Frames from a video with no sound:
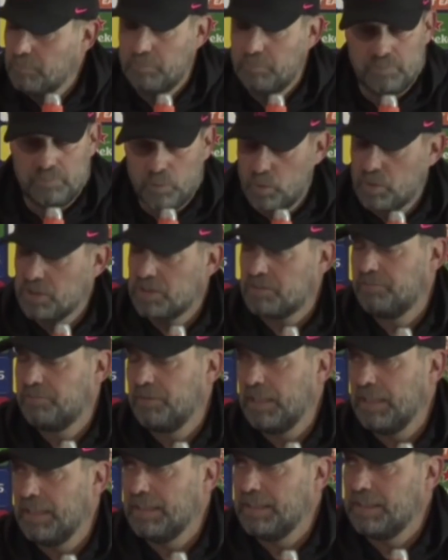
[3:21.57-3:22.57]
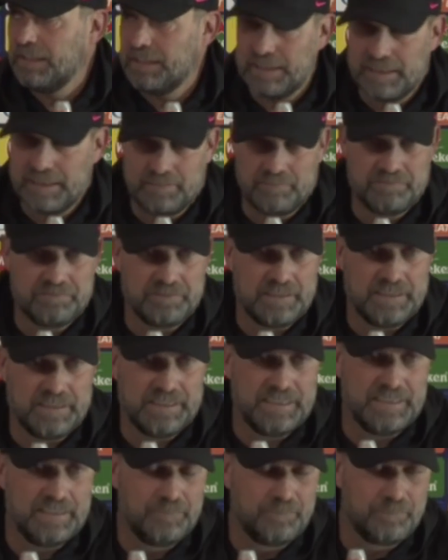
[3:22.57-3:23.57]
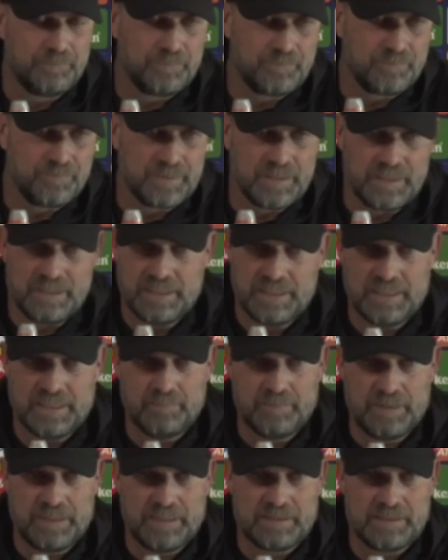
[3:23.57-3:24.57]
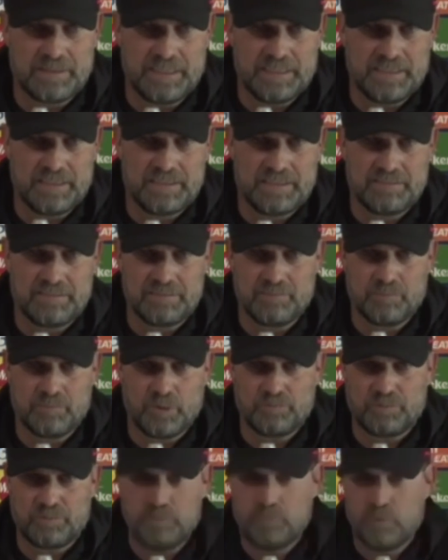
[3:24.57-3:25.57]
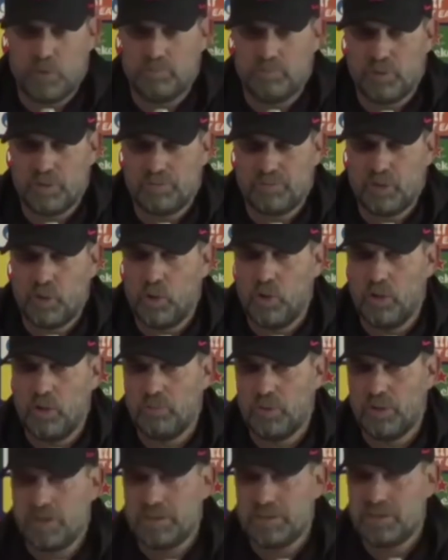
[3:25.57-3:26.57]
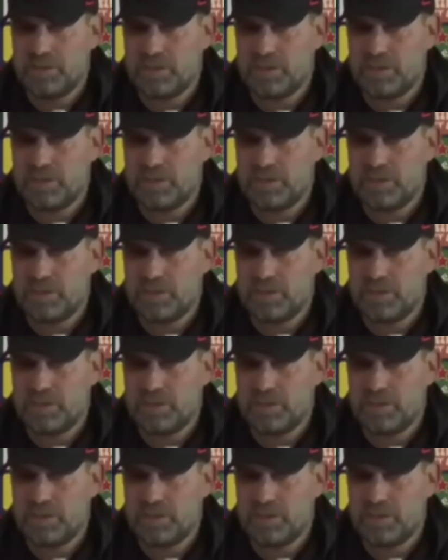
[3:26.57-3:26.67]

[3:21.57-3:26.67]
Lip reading: Mo is fine. I'm fine. I think what we all want is